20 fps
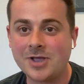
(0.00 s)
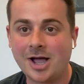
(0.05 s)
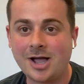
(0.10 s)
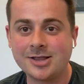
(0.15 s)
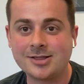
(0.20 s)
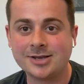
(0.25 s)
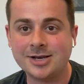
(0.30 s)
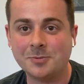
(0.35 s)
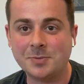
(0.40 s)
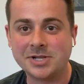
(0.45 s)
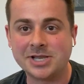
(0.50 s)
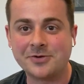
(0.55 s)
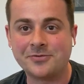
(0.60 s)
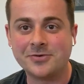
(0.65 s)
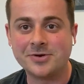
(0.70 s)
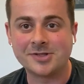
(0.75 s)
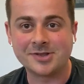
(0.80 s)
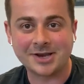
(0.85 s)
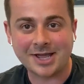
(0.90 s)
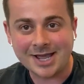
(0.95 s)
It's a little bit
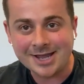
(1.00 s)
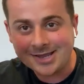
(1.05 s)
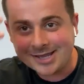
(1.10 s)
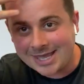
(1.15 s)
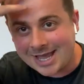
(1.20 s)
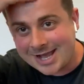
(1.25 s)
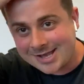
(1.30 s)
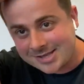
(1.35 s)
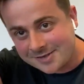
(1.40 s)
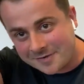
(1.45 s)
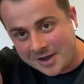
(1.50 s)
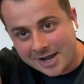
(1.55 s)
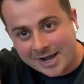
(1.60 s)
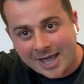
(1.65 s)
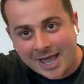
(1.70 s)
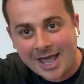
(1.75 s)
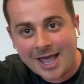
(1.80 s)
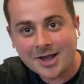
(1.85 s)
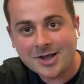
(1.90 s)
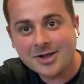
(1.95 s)
different today. Yes, I've had a
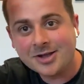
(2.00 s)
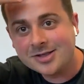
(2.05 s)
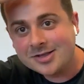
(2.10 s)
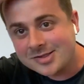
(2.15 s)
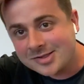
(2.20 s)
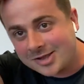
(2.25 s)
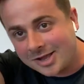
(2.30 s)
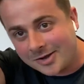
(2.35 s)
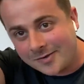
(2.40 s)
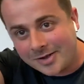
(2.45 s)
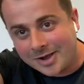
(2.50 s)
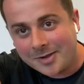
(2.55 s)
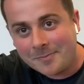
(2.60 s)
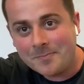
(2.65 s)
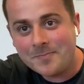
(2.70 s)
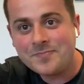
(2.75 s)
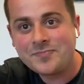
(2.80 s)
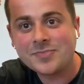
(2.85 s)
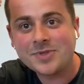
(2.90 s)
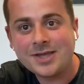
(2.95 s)
haircut, so
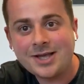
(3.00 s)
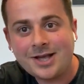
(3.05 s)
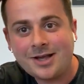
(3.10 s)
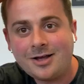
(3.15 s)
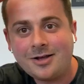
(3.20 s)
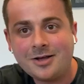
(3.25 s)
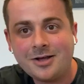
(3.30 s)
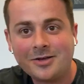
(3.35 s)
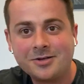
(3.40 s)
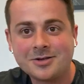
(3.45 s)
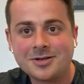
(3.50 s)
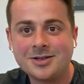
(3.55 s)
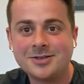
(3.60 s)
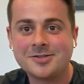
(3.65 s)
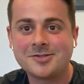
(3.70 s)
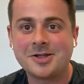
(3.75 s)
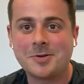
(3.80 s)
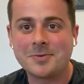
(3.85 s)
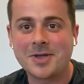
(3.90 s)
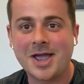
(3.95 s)
I can
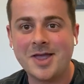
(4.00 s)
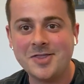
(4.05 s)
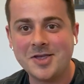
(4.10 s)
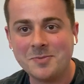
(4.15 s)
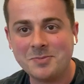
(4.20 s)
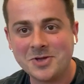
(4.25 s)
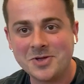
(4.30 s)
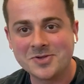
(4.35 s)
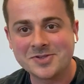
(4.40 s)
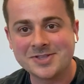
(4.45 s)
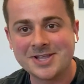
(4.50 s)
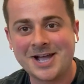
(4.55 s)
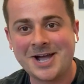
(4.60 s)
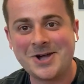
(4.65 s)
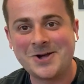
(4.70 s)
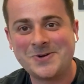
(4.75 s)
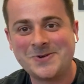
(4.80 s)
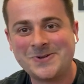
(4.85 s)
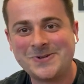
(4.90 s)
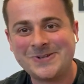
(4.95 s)
stop getting the abuse
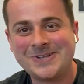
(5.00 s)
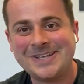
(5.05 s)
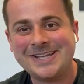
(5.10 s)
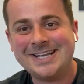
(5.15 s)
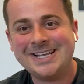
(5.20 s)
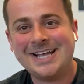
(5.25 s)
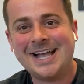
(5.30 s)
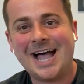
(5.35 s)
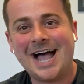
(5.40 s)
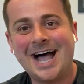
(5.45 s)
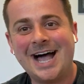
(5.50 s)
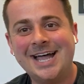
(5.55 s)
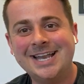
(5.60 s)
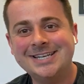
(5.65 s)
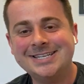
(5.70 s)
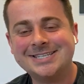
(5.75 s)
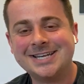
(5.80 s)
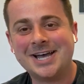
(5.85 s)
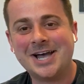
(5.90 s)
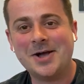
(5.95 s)
now.
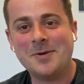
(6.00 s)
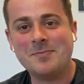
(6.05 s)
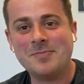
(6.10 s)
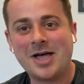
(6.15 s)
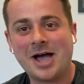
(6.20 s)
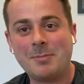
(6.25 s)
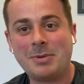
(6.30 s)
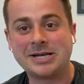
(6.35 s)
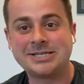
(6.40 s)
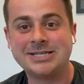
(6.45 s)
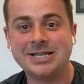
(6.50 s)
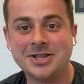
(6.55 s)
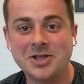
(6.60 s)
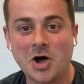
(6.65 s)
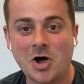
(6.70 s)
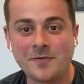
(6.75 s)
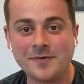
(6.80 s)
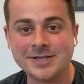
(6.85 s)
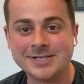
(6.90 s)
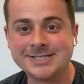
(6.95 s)
And I'm actually in the
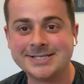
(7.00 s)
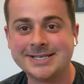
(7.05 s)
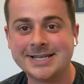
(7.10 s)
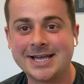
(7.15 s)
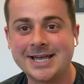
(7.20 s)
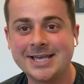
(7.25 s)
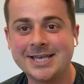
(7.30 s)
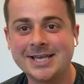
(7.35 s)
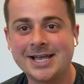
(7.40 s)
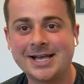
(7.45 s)
office today.